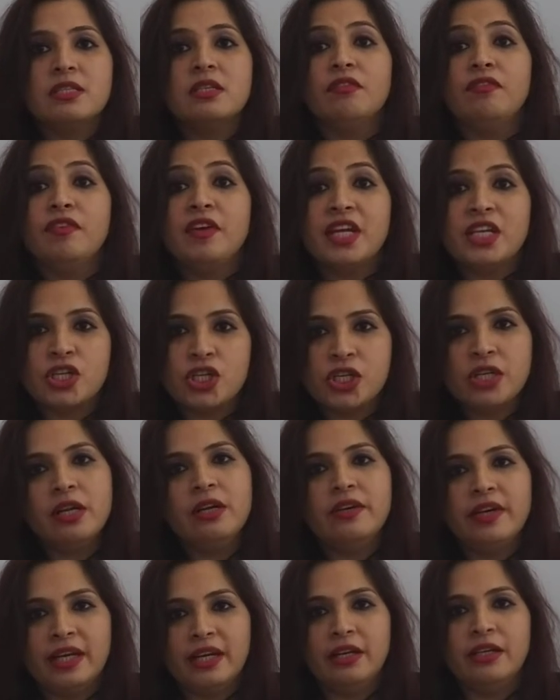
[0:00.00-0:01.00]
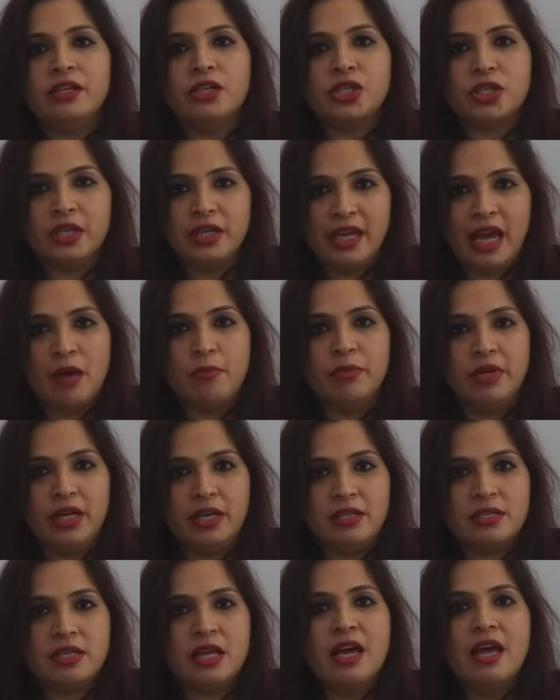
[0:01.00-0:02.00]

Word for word: the facial recognition cameras,